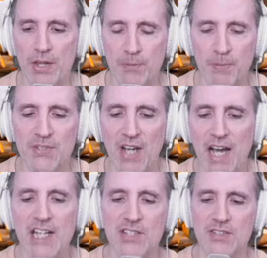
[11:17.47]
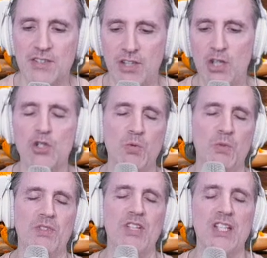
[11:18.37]
besides the
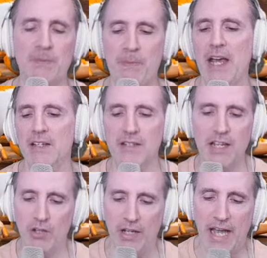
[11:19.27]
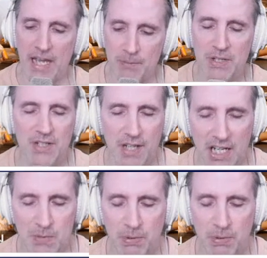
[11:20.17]
usual suspects, and look, Edman's a nice